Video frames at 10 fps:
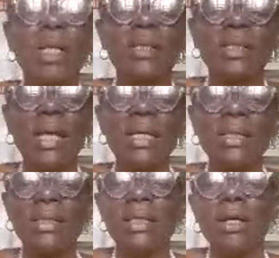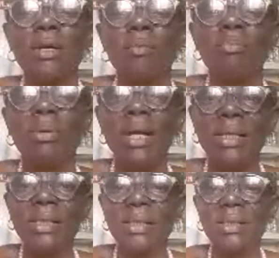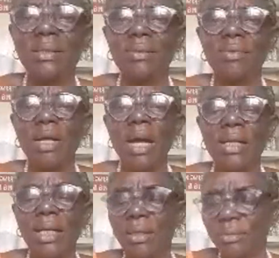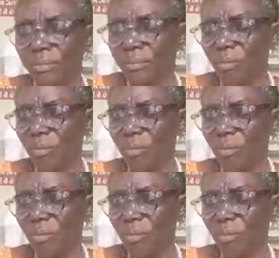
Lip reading: inside it. Blend it, and then